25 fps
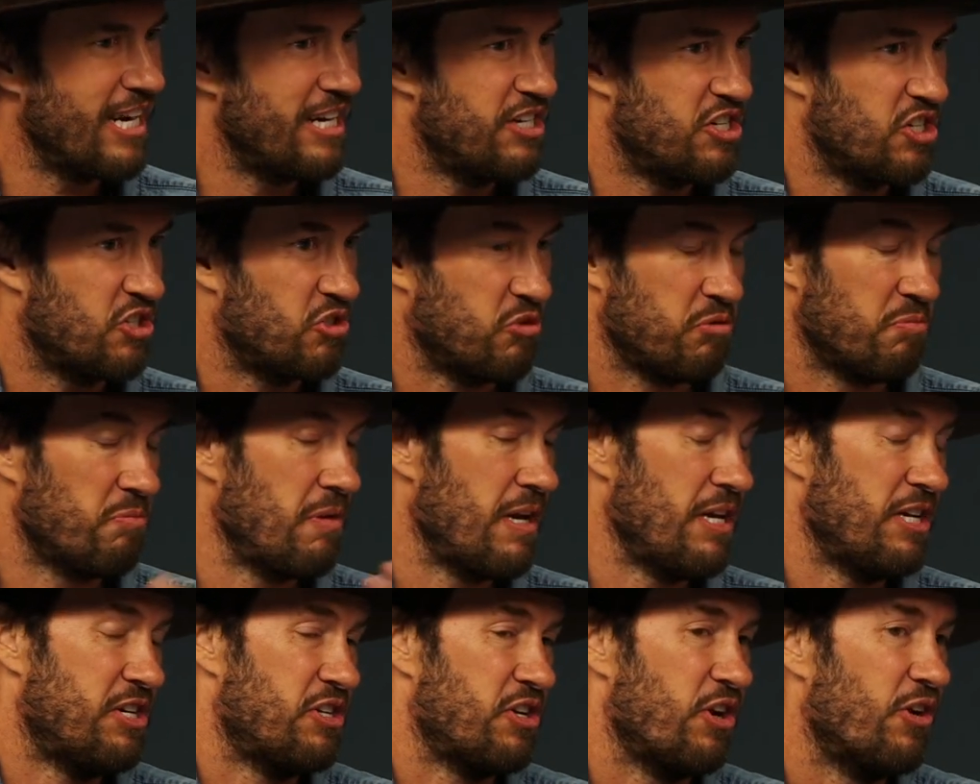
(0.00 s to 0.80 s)

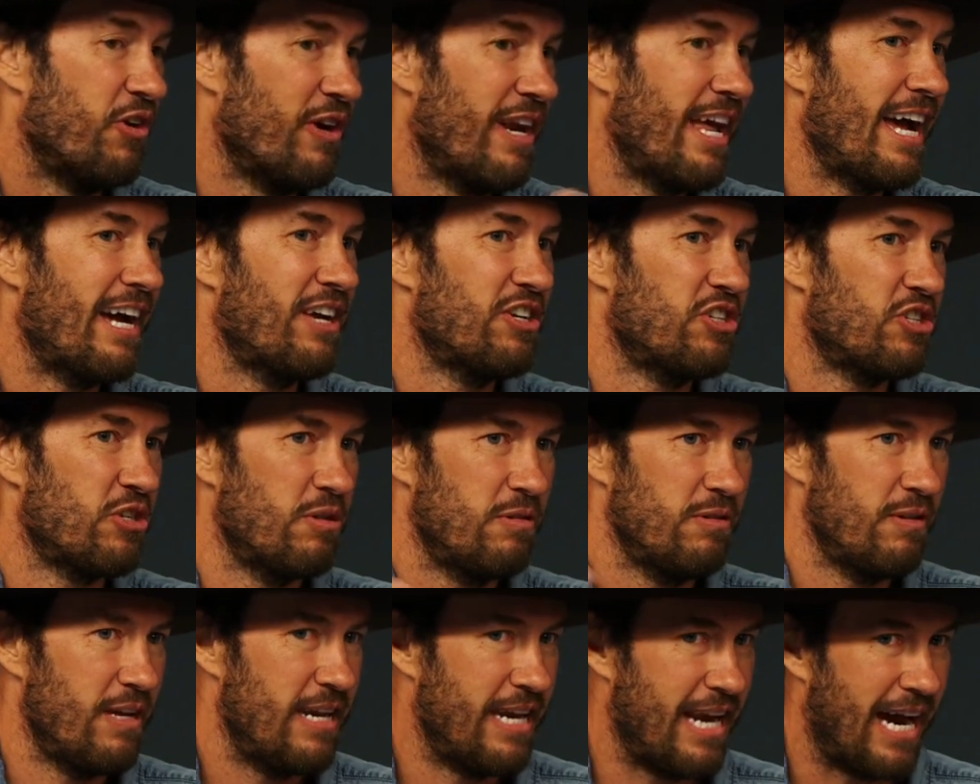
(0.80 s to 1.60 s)
It turned out
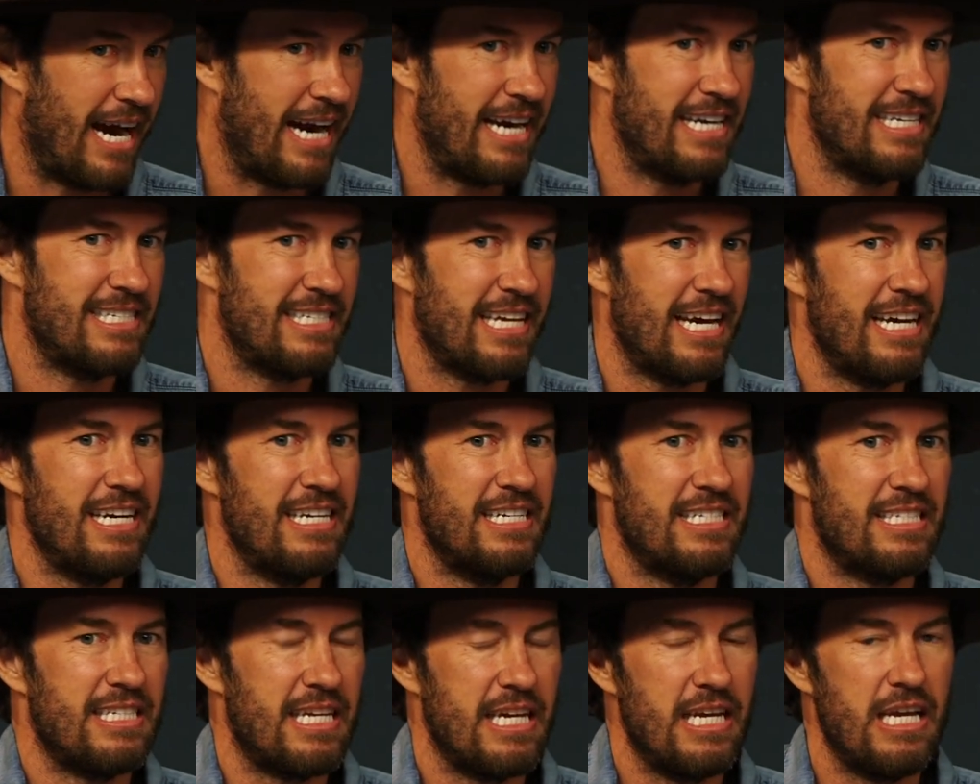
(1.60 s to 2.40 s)
to, in hindsight,
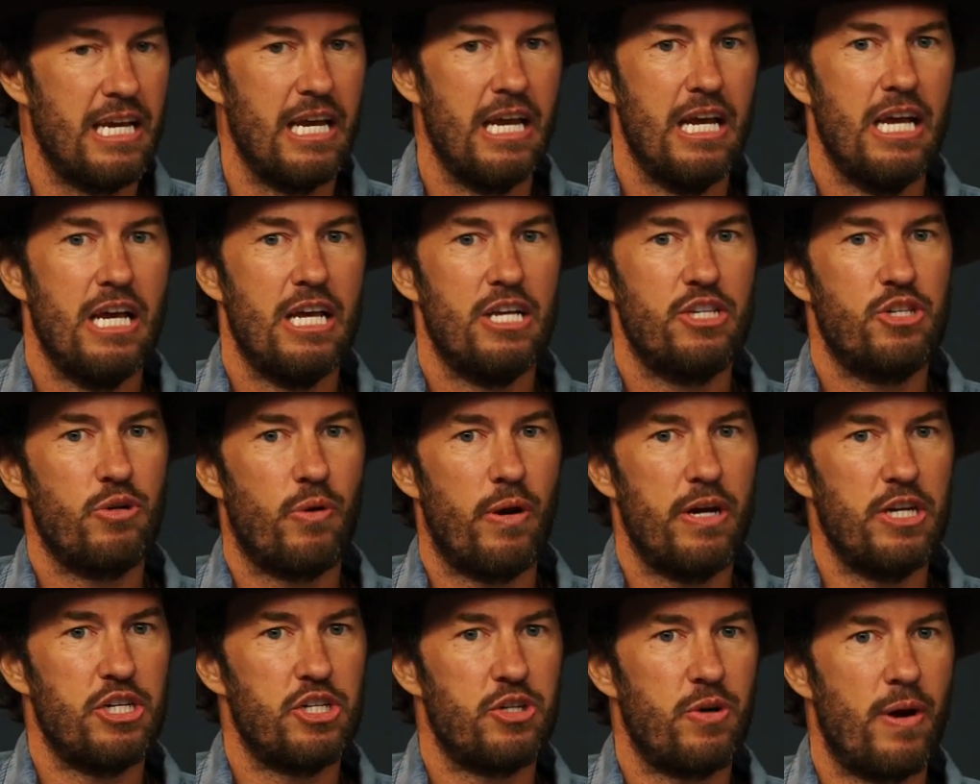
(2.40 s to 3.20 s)
to see it's a
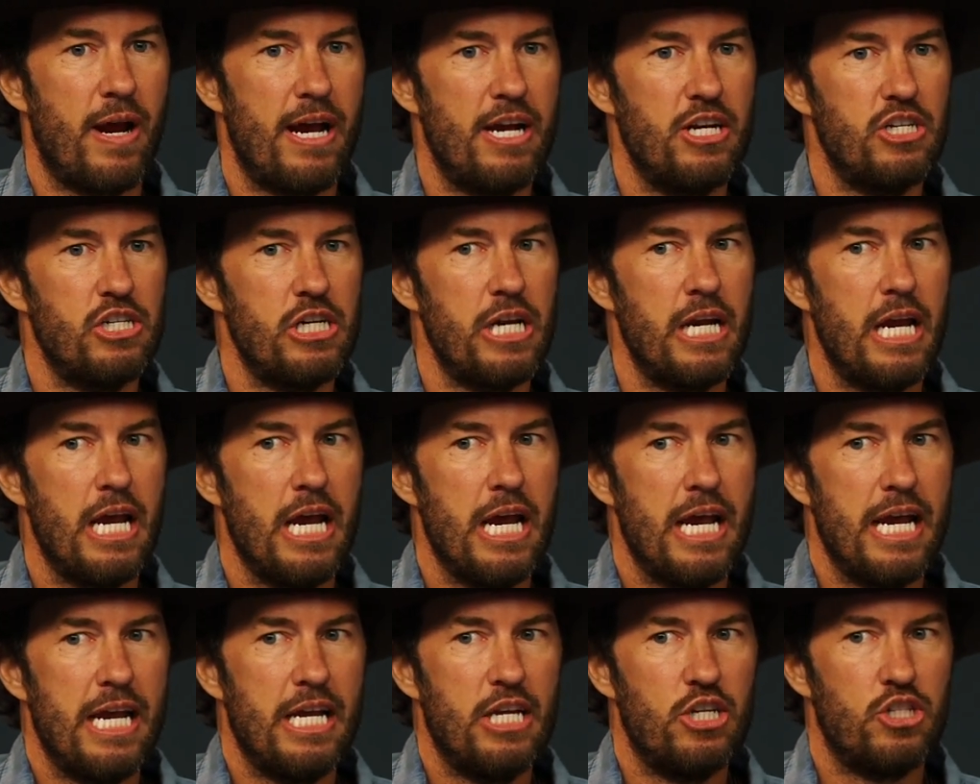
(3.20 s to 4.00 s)
great strategy,
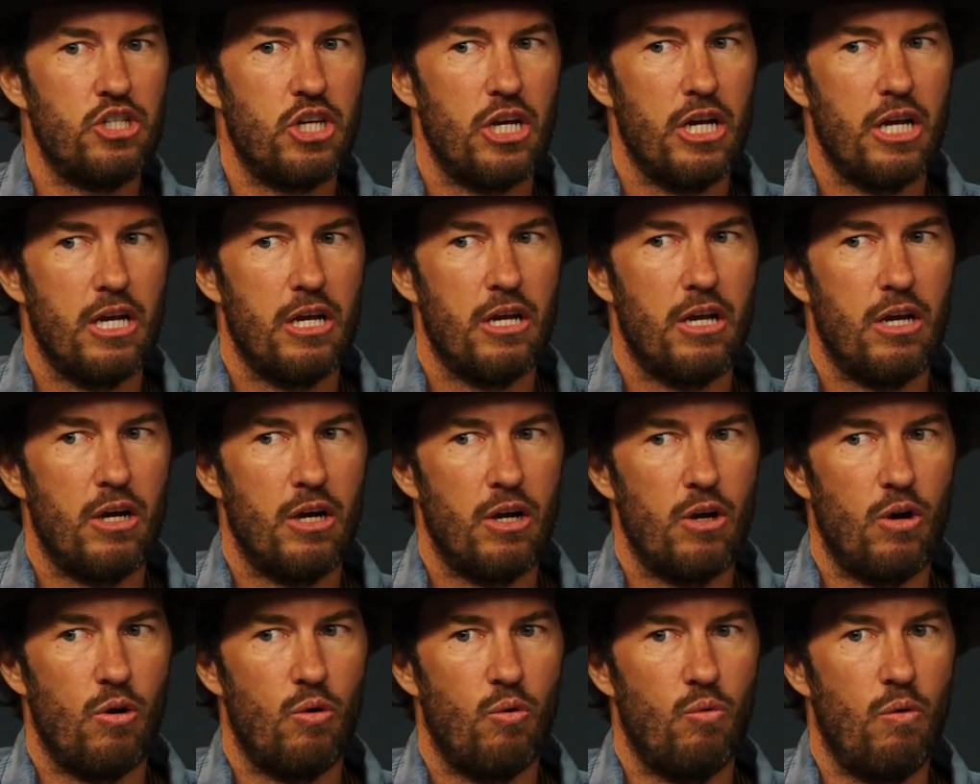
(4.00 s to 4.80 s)
is
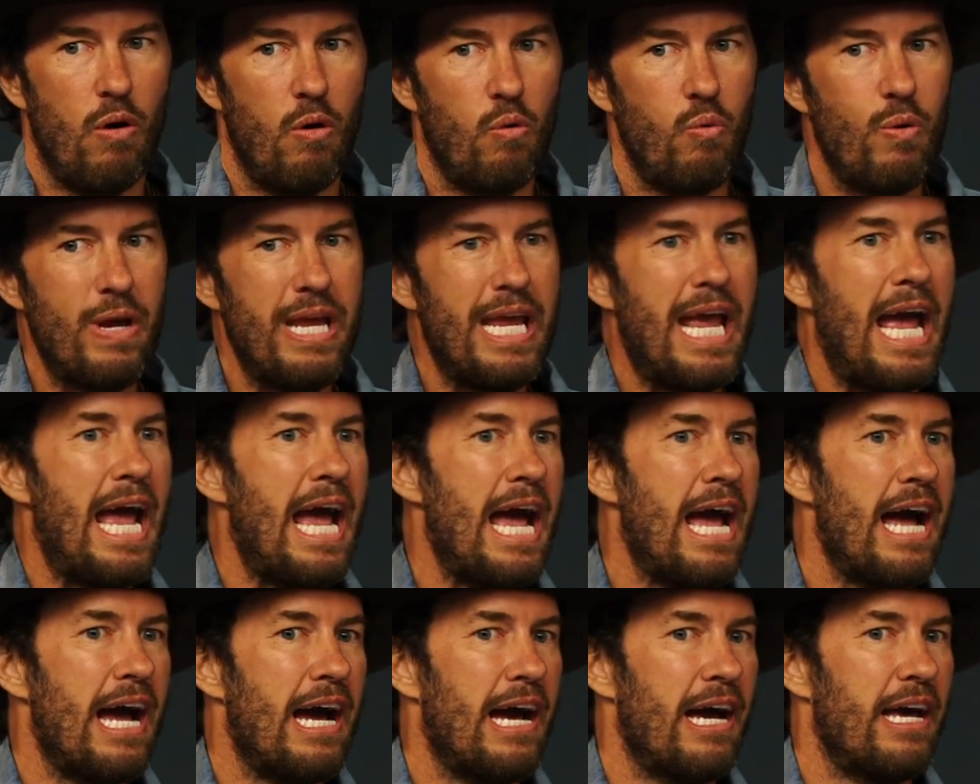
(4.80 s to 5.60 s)
what we
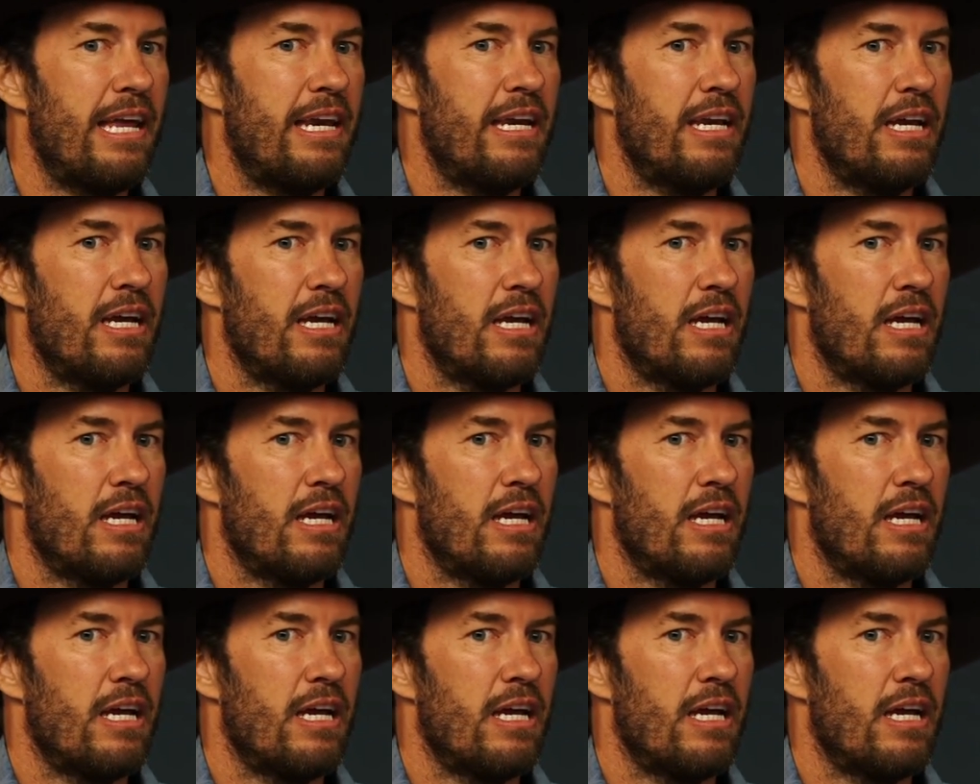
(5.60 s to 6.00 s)
had